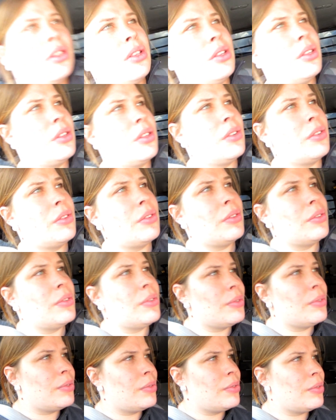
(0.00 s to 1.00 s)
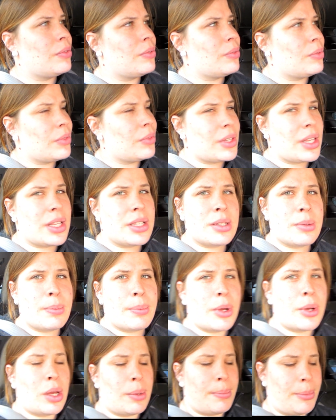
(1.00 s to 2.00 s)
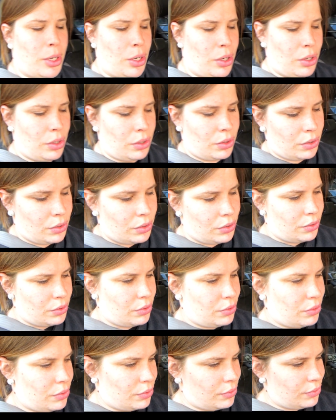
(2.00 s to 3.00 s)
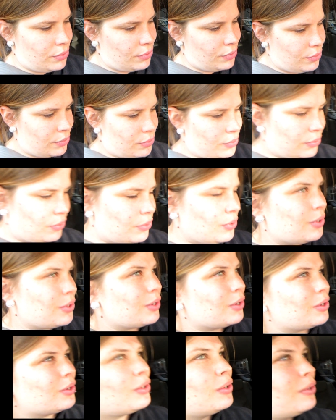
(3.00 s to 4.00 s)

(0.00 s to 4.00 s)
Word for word: we gotta get to Dexter's. That's a bummer. Yeah, it is a